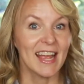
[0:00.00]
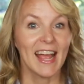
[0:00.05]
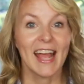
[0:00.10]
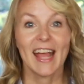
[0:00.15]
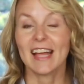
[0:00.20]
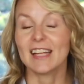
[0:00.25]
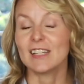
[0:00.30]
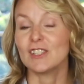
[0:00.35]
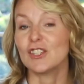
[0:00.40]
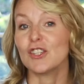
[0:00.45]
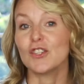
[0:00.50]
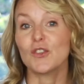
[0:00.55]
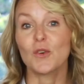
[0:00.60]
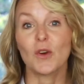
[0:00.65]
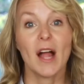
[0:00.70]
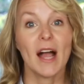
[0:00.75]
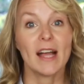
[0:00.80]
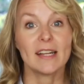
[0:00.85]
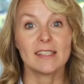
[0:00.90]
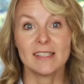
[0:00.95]
and
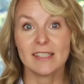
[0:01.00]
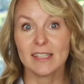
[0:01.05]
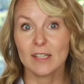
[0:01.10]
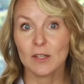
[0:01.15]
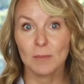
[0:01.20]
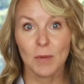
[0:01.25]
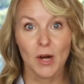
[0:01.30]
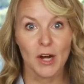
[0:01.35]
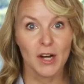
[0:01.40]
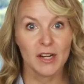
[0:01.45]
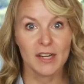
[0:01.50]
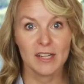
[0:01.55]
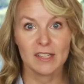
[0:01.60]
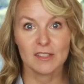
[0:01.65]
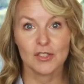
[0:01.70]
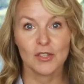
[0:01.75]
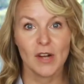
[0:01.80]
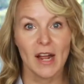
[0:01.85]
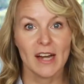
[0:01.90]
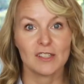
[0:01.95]
your ideal marketing
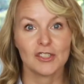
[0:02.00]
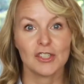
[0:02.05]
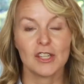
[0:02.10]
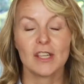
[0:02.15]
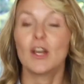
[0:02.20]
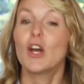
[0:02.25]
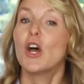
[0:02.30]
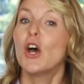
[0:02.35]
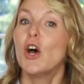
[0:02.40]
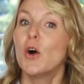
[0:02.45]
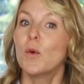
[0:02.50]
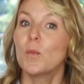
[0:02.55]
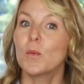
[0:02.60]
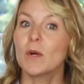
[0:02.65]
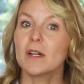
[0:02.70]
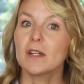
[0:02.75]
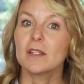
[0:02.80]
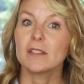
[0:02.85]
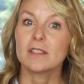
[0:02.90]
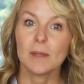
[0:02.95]
strategy
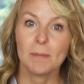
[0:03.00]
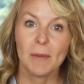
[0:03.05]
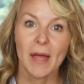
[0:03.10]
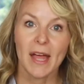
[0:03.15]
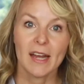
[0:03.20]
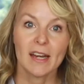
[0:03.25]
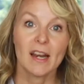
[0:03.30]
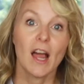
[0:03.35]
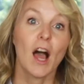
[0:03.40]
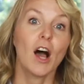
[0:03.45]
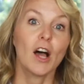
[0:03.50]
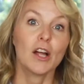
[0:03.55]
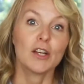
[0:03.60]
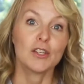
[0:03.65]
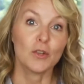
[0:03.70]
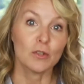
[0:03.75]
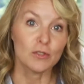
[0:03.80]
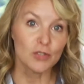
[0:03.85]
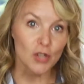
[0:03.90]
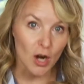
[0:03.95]
will depend on
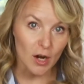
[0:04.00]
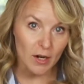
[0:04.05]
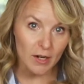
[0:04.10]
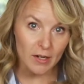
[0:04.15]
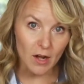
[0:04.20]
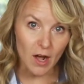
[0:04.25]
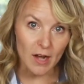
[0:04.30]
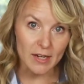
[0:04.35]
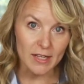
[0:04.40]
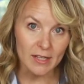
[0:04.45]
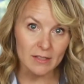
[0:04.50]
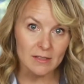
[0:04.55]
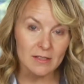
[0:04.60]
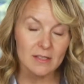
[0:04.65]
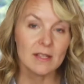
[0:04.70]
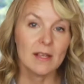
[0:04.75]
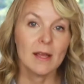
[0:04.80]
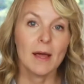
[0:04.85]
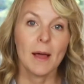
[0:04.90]
your target audience,